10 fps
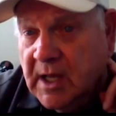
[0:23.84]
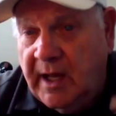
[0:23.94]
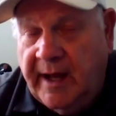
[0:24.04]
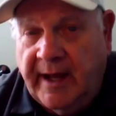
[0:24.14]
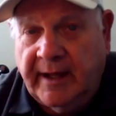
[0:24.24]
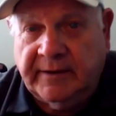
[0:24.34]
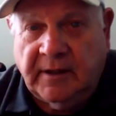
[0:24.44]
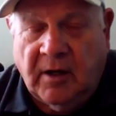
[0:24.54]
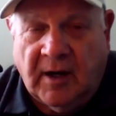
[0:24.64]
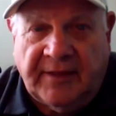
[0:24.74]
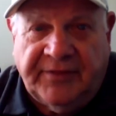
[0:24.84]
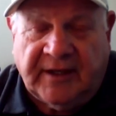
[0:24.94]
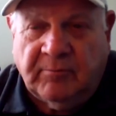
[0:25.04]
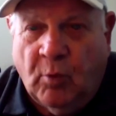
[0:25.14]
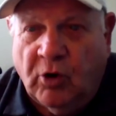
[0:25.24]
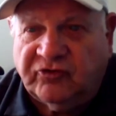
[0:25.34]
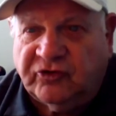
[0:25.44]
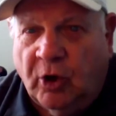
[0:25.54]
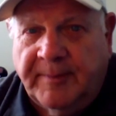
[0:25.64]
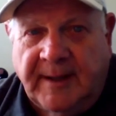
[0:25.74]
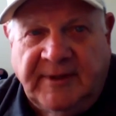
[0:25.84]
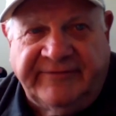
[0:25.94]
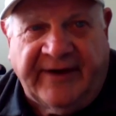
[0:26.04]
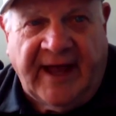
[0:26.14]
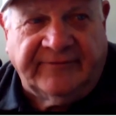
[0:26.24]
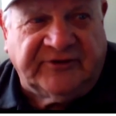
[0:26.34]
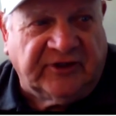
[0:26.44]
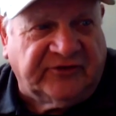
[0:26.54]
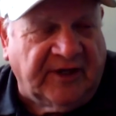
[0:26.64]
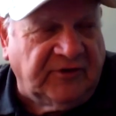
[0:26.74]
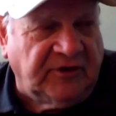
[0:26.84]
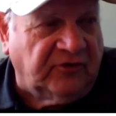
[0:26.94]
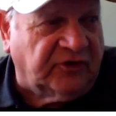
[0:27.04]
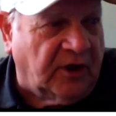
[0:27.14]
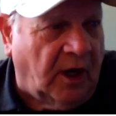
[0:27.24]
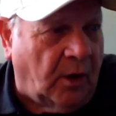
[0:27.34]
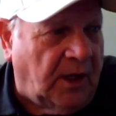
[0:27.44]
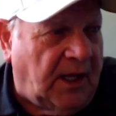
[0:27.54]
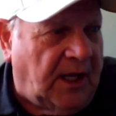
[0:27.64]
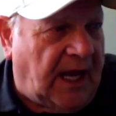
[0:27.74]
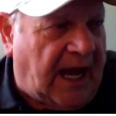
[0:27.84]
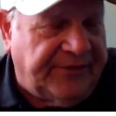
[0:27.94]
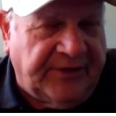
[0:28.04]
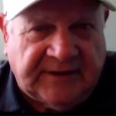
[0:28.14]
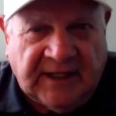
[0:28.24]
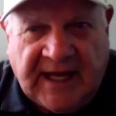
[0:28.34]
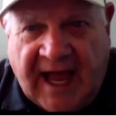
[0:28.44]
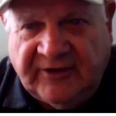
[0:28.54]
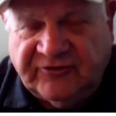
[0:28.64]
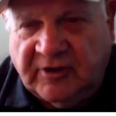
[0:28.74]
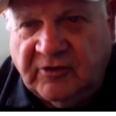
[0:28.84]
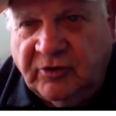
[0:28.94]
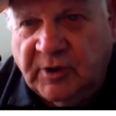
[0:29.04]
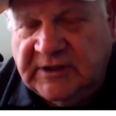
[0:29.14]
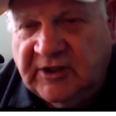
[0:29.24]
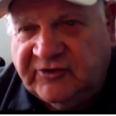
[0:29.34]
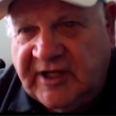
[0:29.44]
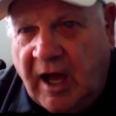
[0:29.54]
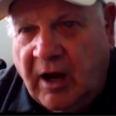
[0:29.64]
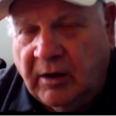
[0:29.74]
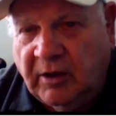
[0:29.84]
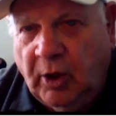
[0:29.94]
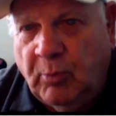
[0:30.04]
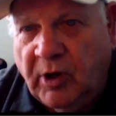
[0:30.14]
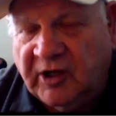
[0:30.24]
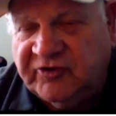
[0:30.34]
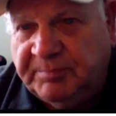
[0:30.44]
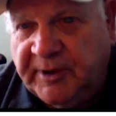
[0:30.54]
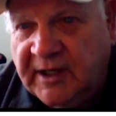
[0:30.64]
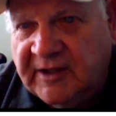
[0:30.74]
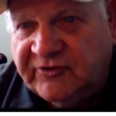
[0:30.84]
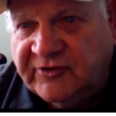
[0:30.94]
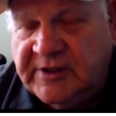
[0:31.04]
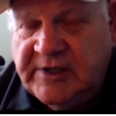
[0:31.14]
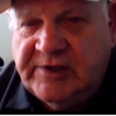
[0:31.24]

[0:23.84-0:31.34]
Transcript: You know, and I think more so maybe 5, 6, 7 years ago, I think the guys that are doing this now are a little more experienced.